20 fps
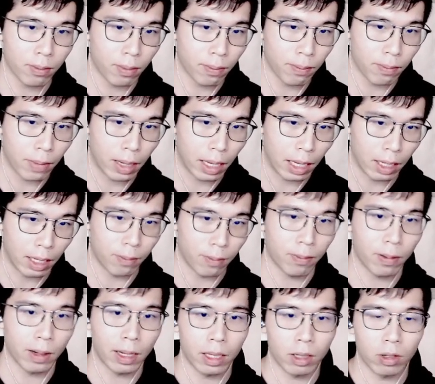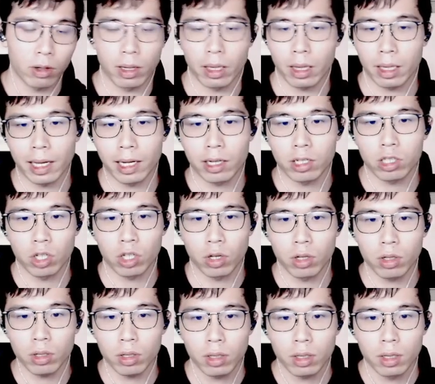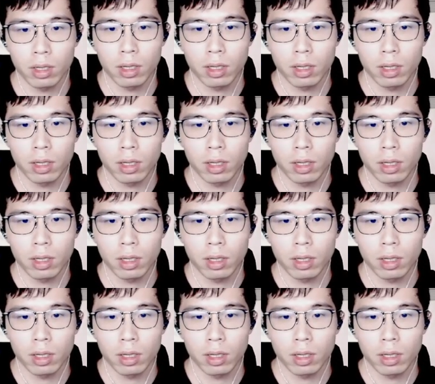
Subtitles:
may play the extension